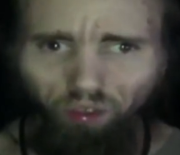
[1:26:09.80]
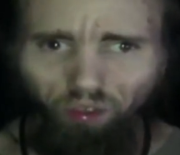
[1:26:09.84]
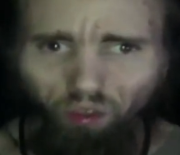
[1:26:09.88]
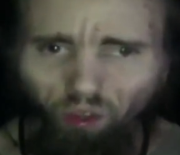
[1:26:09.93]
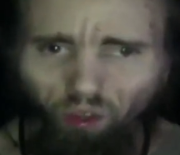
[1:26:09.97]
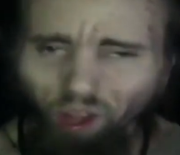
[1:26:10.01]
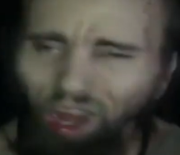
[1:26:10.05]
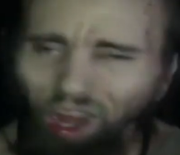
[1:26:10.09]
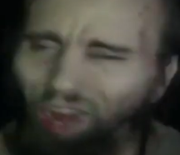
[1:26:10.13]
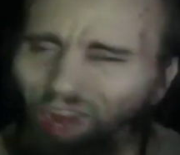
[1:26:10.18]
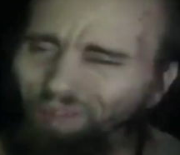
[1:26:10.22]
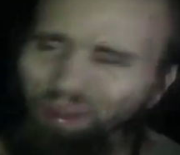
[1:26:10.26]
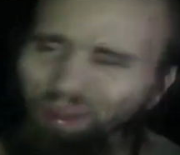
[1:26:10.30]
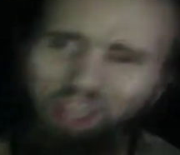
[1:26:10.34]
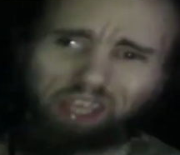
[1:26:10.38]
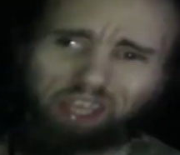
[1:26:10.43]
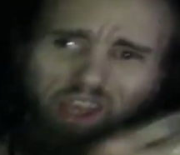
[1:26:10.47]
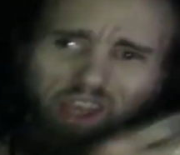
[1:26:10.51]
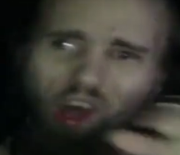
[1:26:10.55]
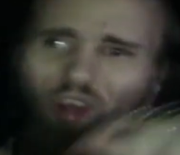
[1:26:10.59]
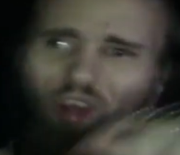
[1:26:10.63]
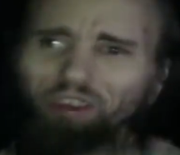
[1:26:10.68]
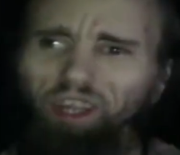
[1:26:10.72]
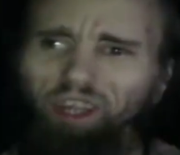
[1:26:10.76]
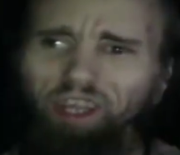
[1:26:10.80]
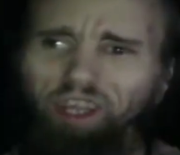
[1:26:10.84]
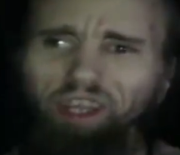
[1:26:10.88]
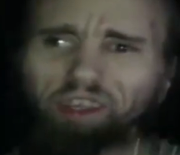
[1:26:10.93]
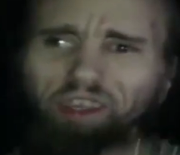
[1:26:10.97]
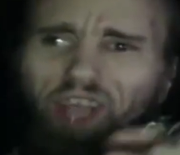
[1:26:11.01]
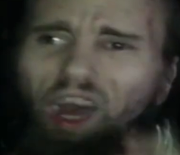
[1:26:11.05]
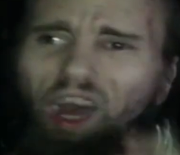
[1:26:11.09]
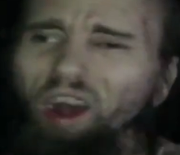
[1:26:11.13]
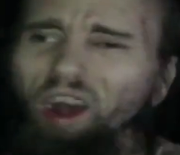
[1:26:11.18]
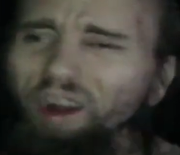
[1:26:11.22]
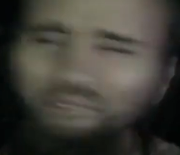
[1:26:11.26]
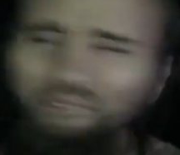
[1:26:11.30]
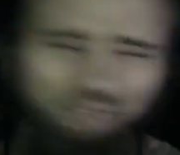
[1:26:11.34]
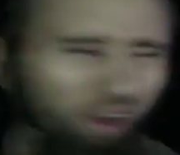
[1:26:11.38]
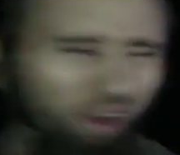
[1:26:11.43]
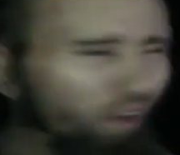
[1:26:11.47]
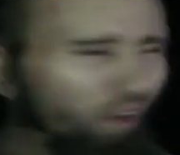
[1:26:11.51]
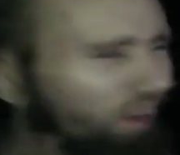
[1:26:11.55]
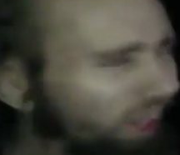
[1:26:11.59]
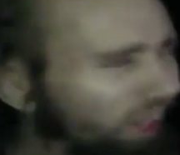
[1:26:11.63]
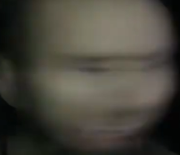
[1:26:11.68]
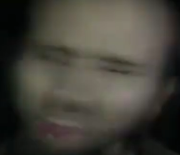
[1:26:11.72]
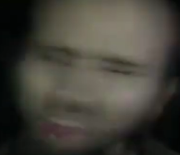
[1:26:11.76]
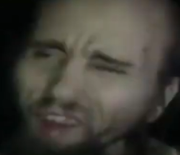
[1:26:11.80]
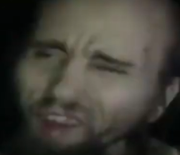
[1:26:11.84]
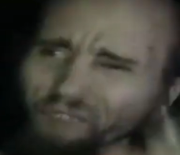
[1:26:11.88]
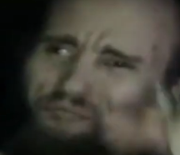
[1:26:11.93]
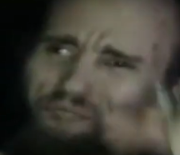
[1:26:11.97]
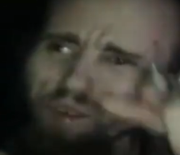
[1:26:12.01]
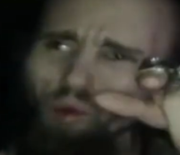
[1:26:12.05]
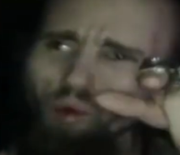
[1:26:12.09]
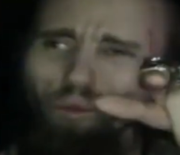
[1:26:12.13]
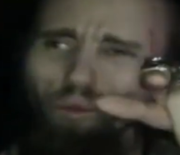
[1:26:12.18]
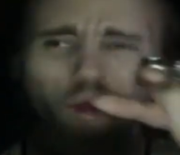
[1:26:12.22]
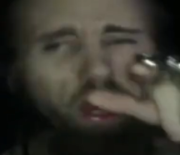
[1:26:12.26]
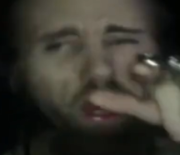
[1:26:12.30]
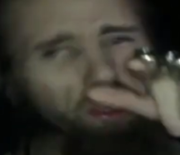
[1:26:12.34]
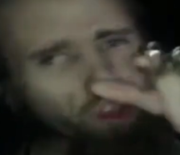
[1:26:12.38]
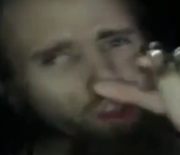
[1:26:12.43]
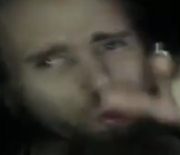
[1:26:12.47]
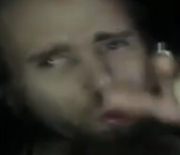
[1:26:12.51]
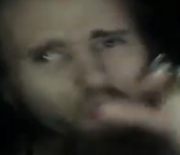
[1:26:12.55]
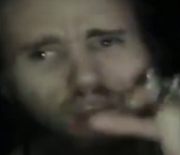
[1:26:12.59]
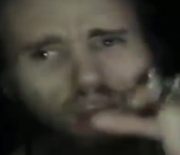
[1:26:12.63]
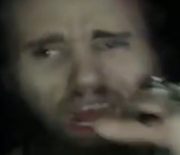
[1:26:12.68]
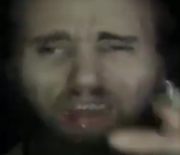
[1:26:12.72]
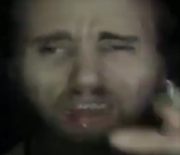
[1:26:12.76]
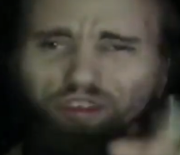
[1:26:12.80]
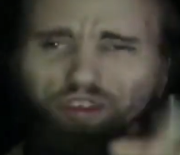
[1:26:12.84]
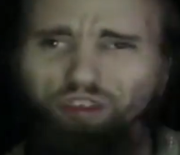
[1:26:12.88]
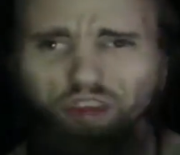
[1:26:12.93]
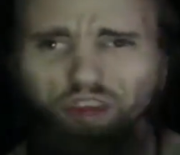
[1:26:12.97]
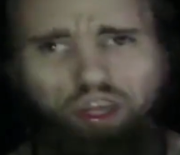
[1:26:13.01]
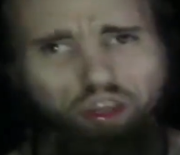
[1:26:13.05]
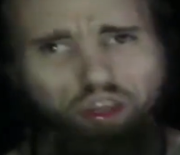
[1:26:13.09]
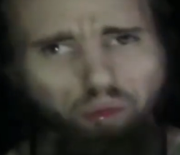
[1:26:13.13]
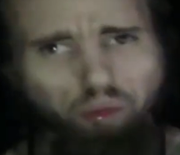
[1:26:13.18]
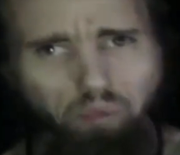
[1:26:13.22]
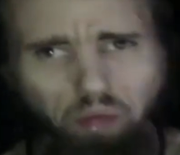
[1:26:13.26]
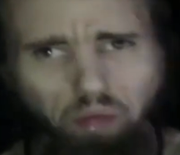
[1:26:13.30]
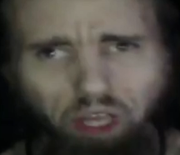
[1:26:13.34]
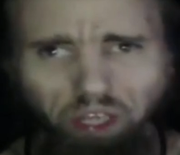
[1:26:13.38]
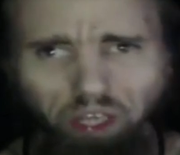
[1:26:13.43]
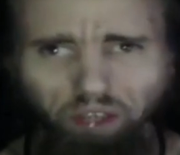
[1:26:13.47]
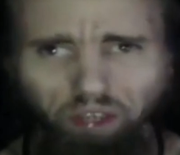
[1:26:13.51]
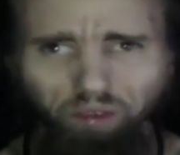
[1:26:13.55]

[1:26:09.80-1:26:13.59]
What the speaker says: How about y'all take accountability for what you guys did to me?